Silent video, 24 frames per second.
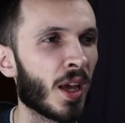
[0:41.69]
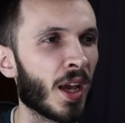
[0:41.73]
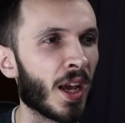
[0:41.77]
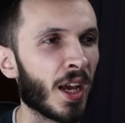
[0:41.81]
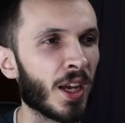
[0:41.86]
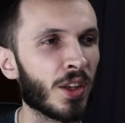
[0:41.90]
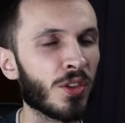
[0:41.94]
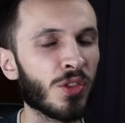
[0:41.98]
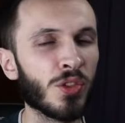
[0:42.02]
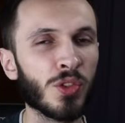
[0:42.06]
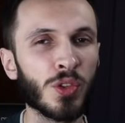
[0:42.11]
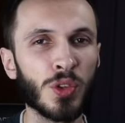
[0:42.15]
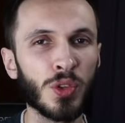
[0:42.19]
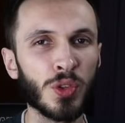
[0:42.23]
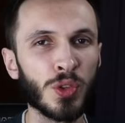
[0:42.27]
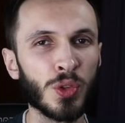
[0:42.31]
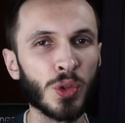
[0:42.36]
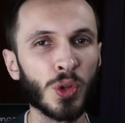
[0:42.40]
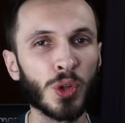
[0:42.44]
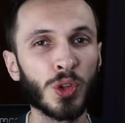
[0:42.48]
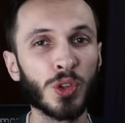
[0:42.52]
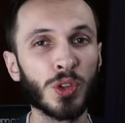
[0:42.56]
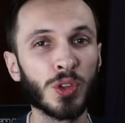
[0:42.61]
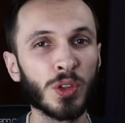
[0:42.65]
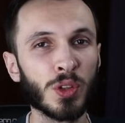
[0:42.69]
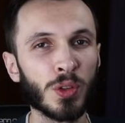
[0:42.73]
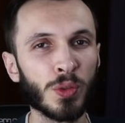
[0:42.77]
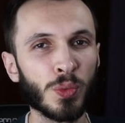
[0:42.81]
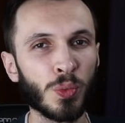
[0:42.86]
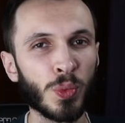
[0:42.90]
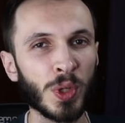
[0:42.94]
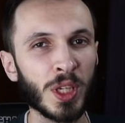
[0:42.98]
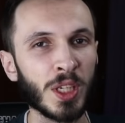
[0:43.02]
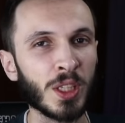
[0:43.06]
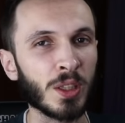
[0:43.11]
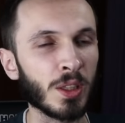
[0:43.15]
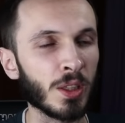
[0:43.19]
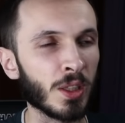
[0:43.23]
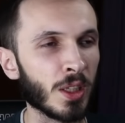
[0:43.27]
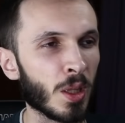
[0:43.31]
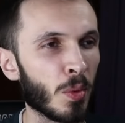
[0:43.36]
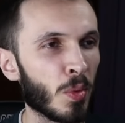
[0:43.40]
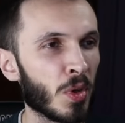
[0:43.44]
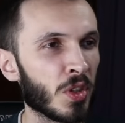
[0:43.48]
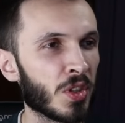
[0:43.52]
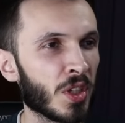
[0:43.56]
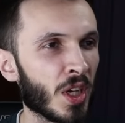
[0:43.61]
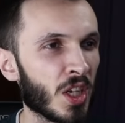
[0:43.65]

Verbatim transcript: and your weekly limit